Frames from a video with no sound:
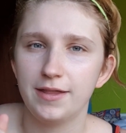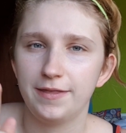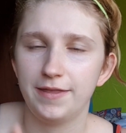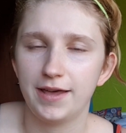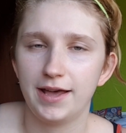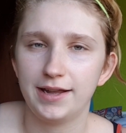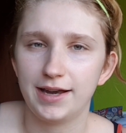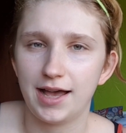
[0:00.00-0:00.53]

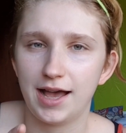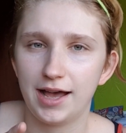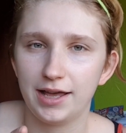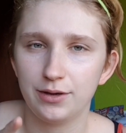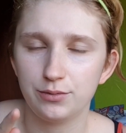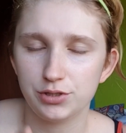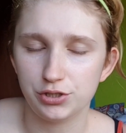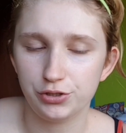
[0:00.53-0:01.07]
that
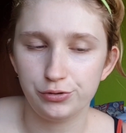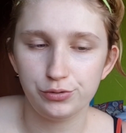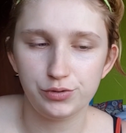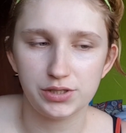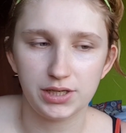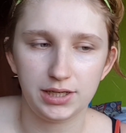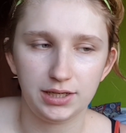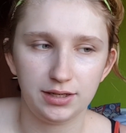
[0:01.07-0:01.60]
I was
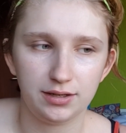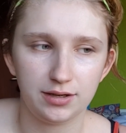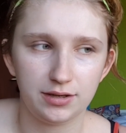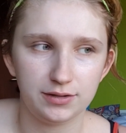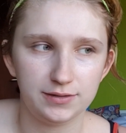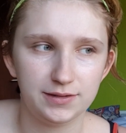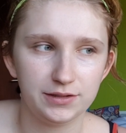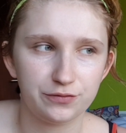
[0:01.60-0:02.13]
using a
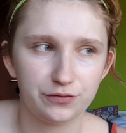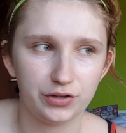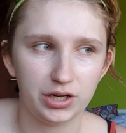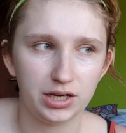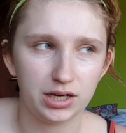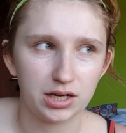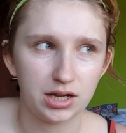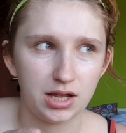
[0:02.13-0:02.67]

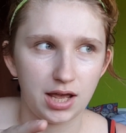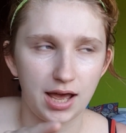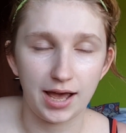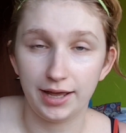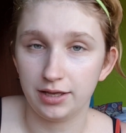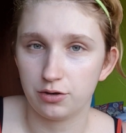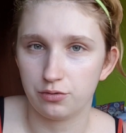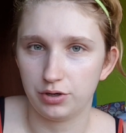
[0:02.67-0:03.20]
different
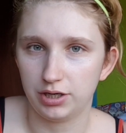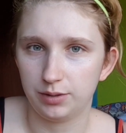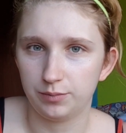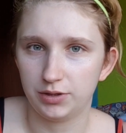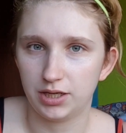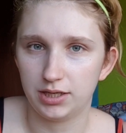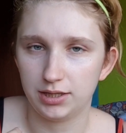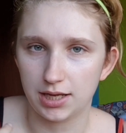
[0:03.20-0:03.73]
eye cream
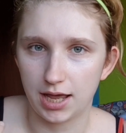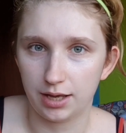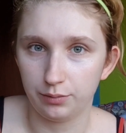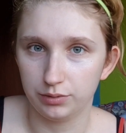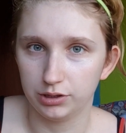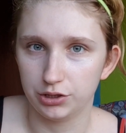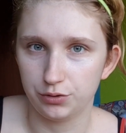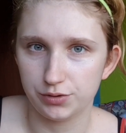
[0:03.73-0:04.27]
than I
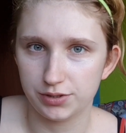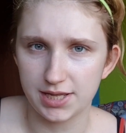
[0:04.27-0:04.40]
will use